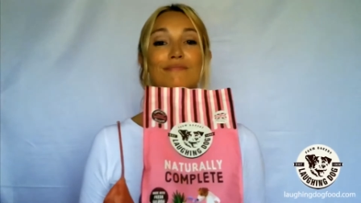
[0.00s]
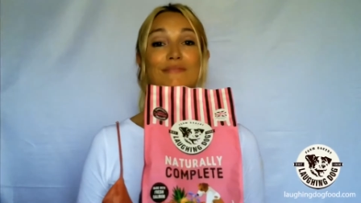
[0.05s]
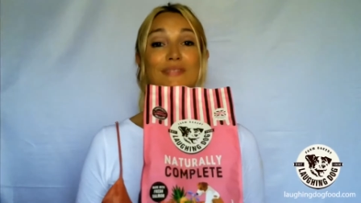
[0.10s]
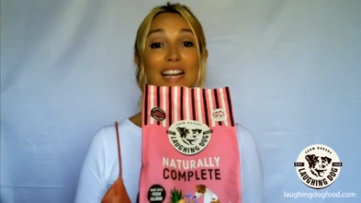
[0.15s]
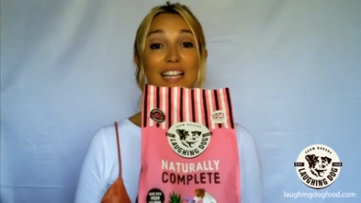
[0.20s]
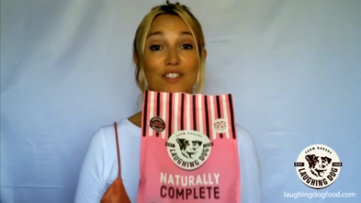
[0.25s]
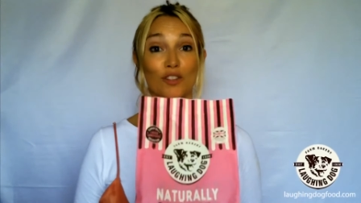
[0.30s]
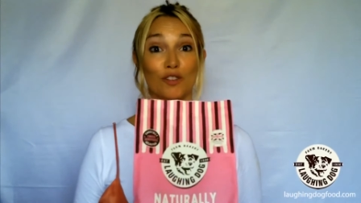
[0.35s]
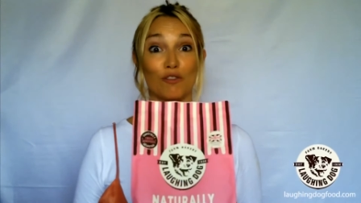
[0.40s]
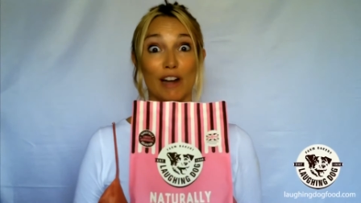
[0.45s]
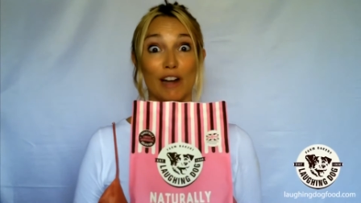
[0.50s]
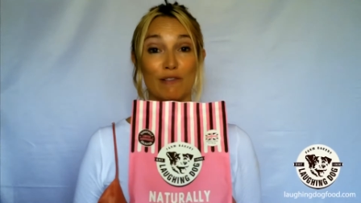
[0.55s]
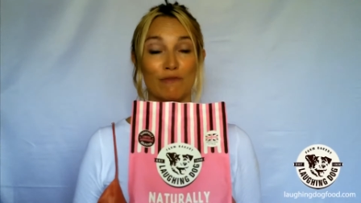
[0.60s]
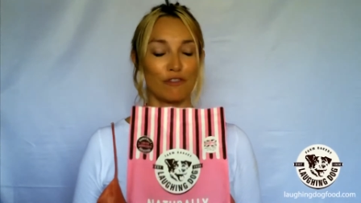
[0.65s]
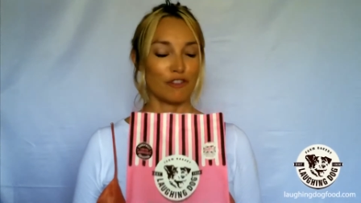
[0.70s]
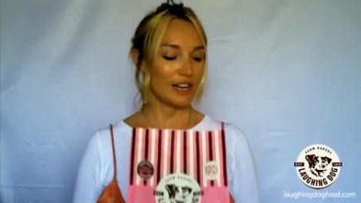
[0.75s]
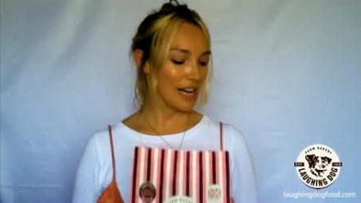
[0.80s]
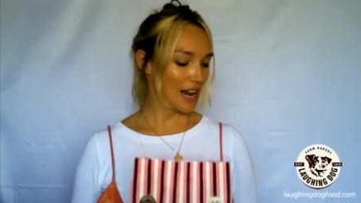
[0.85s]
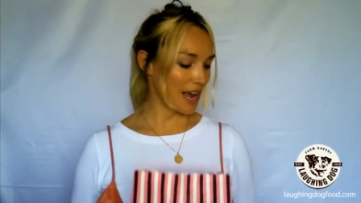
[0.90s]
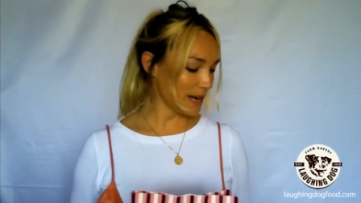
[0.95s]
That's the
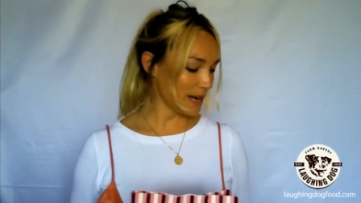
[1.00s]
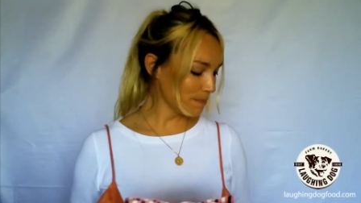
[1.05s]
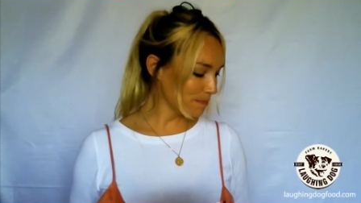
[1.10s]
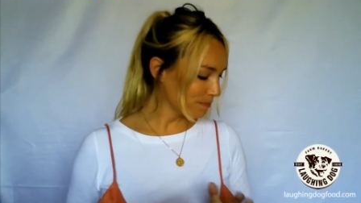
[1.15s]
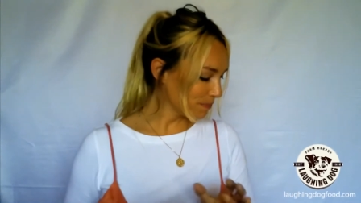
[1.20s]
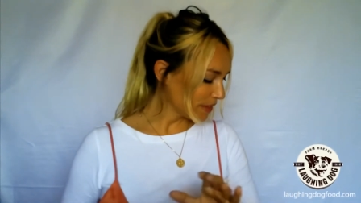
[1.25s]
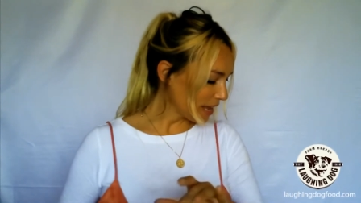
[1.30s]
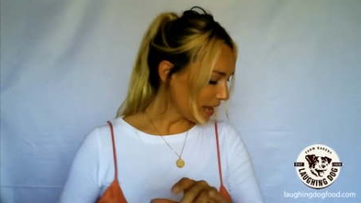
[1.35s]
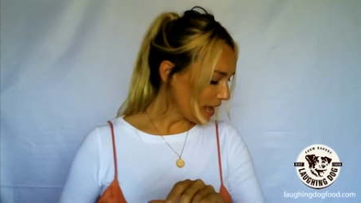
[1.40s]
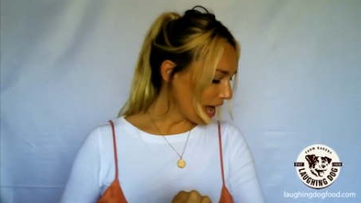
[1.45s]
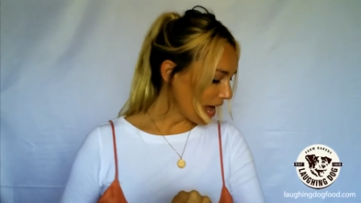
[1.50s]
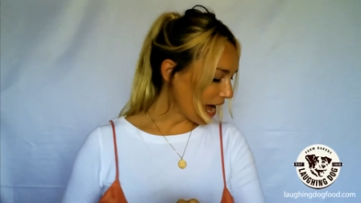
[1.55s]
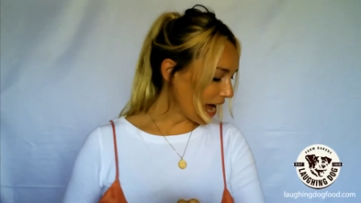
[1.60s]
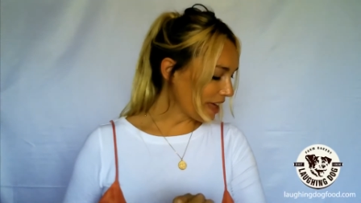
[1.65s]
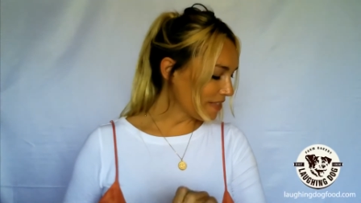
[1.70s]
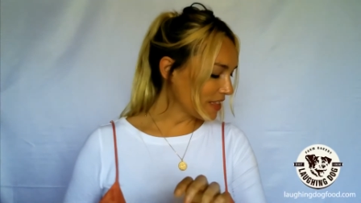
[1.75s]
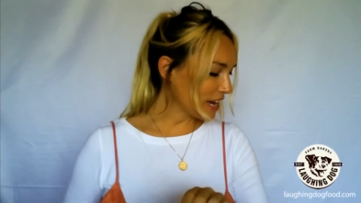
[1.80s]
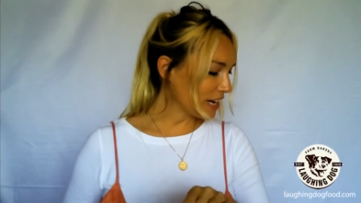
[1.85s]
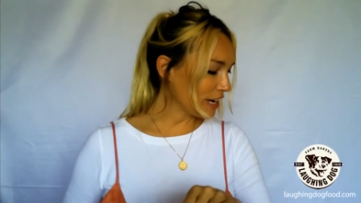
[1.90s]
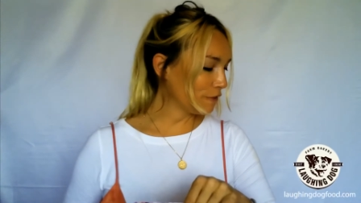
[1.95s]
grain-free line.
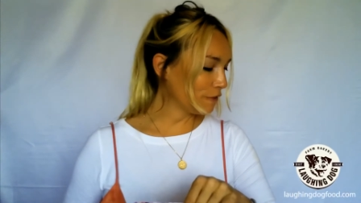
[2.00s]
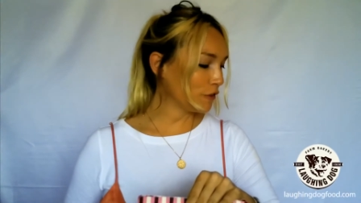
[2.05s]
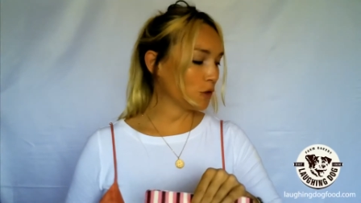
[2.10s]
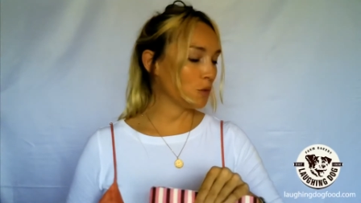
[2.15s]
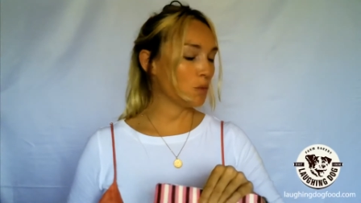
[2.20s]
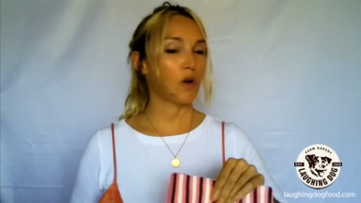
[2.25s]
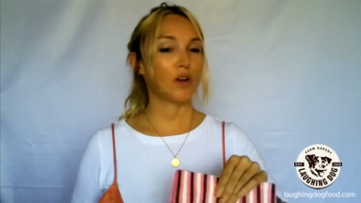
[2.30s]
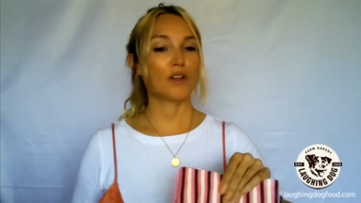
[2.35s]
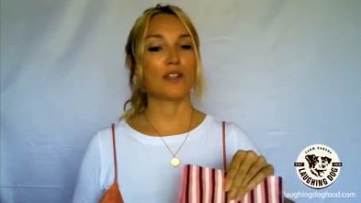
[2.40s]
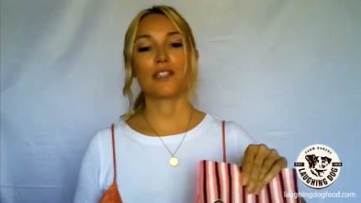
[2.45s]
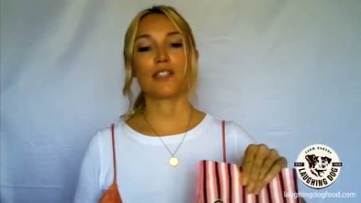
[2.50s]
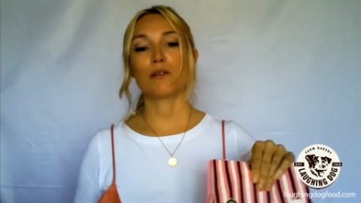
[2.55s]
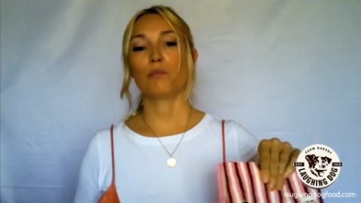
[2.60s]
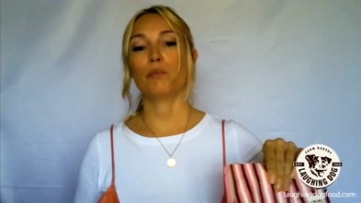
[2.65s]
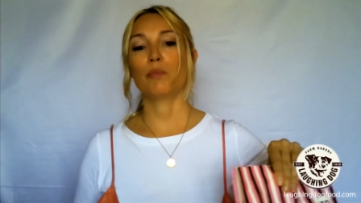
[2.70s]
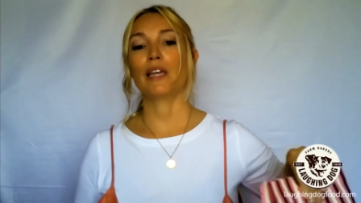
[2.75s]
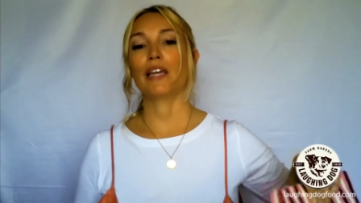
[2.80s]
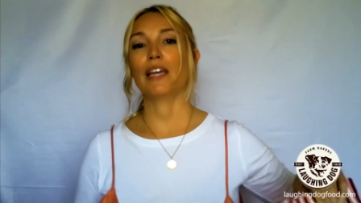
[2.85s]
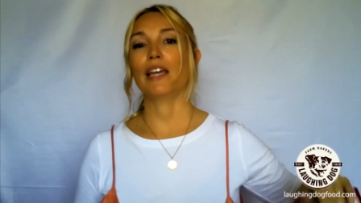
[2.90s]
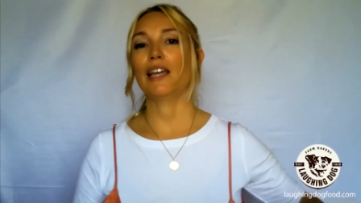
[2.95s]
And then if you want to
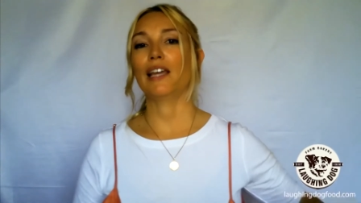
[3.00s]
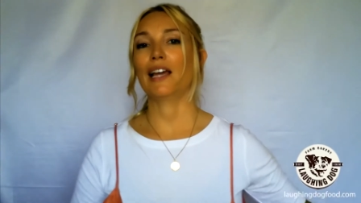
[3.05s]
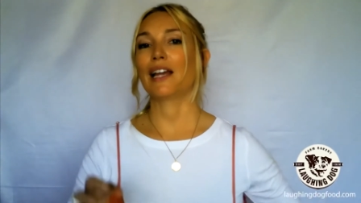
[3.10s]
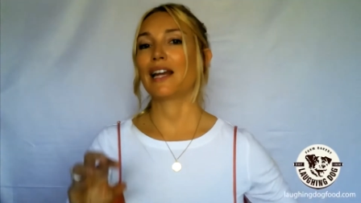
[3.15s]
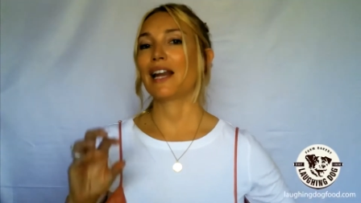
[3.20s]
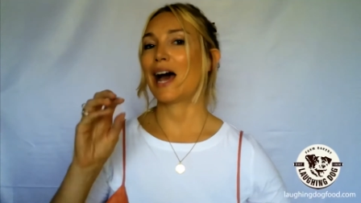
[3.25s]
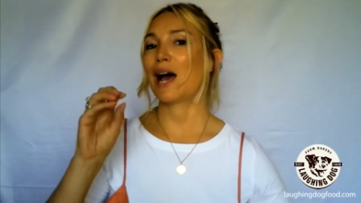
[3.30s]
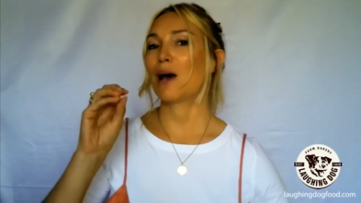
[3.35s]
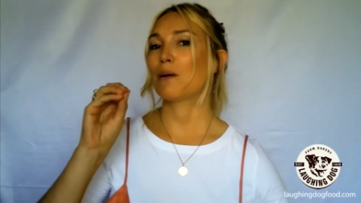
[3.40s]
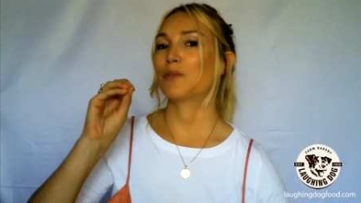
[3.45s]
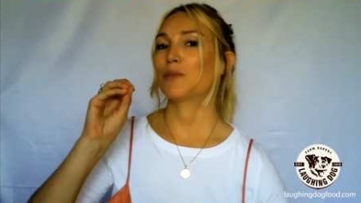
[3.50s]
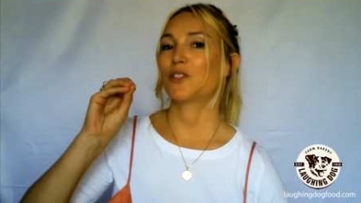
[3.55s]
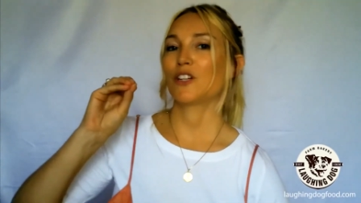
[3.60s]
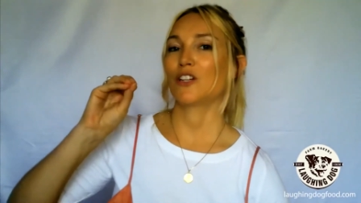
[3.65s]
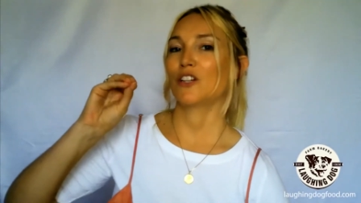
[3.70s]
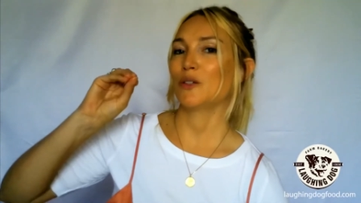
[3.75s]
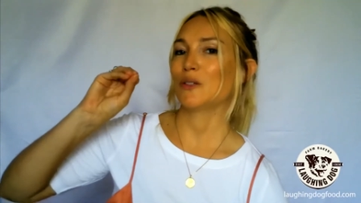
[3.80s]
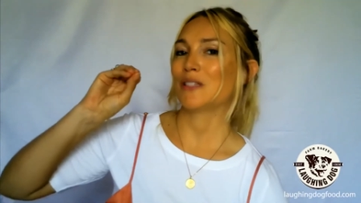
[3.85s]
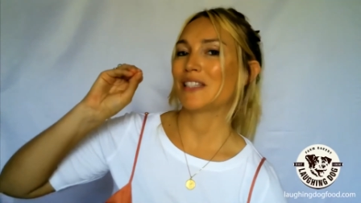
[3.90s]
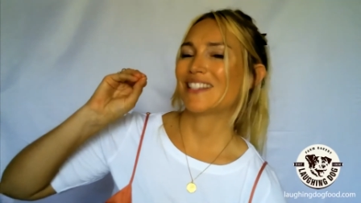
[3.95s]
be an
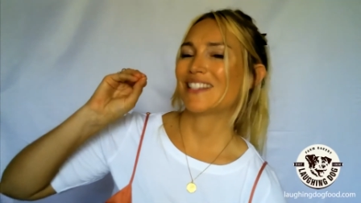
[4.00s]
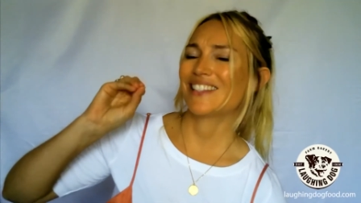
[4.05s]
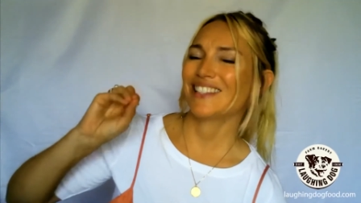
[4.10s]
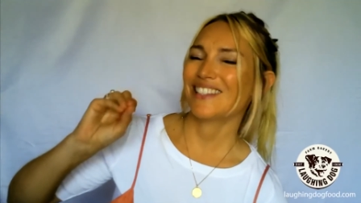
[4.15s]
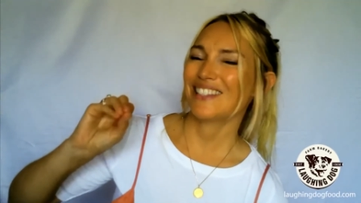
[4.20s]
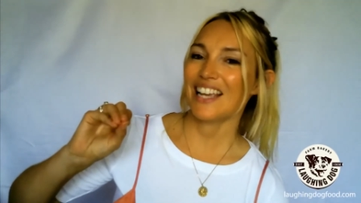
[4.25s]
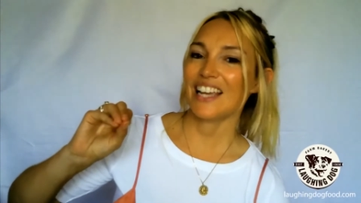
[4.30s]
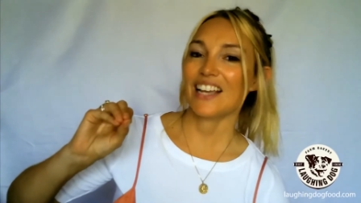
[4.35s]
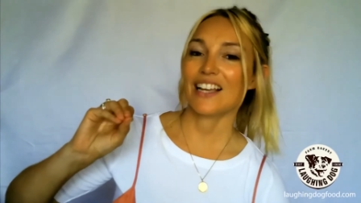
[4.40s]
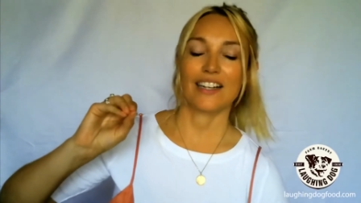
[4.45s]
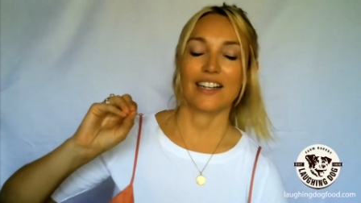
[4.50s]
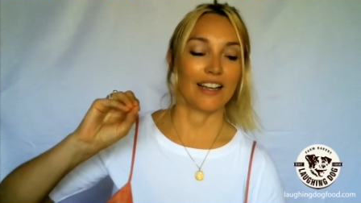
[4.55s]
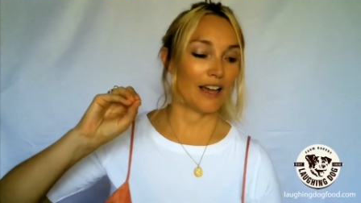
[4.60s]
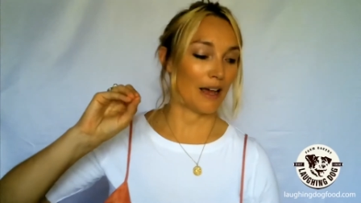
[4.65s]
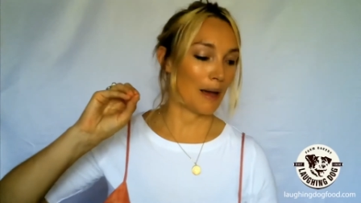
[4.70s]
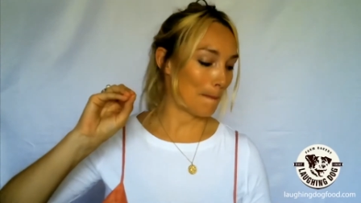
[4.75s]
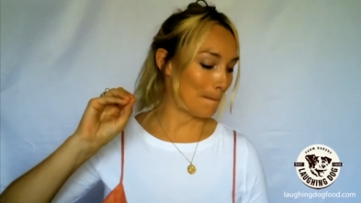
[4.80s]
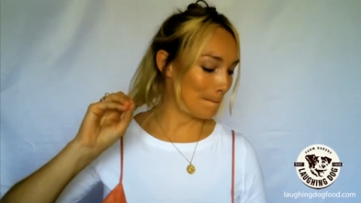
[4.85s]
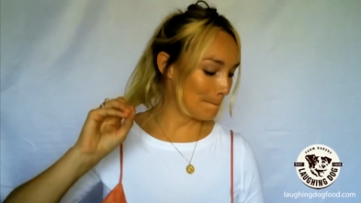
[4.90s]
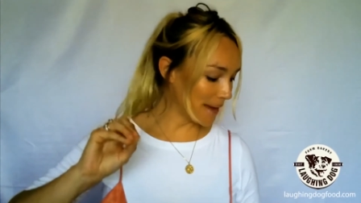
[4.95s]
absolute
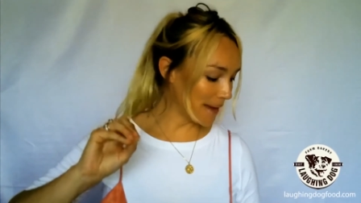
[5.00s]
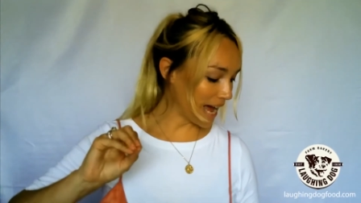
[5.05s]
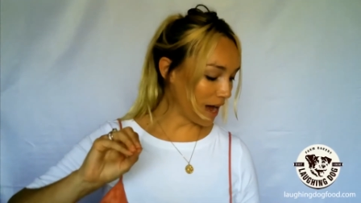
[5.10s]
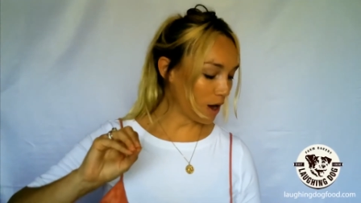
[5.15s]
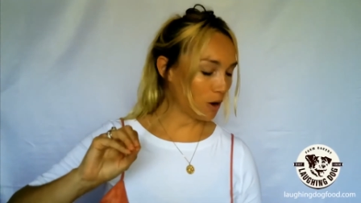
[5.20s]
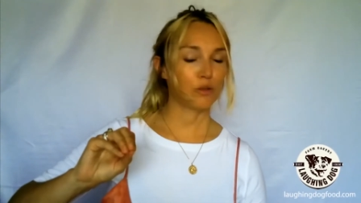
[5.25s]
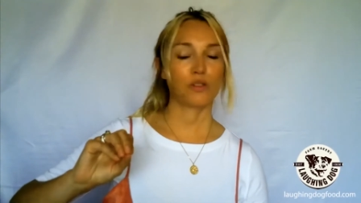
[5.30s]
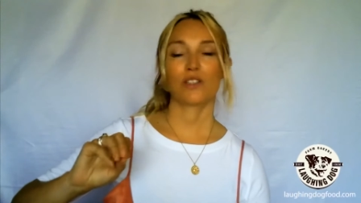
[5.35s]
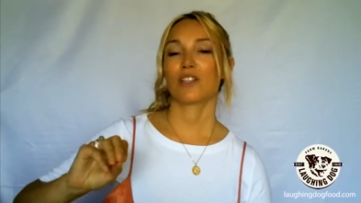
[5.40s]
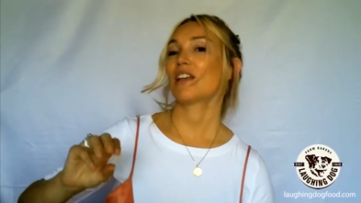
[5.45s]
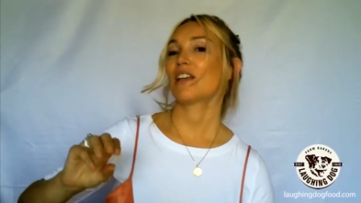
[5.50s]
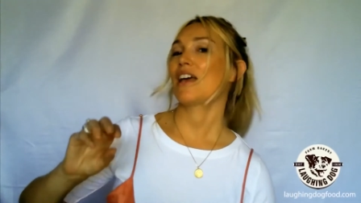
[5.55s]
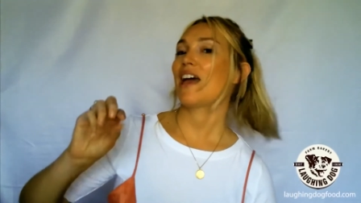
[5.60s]
stickler about